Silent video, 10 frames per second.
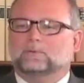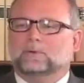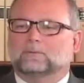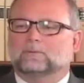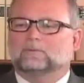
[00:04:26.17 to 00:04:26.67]

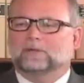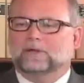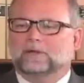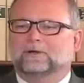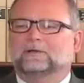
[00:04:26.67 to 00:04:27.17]
1 was
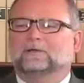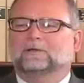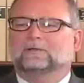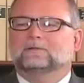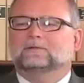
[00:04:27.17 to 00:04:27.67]
there,
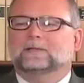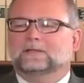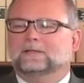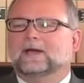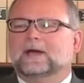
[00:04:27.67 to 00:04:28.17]
they
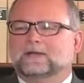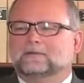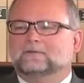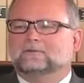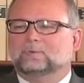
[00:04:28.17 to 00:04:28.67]
did not
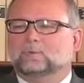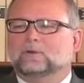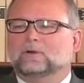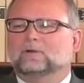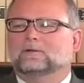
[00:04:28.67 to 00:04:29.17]
support.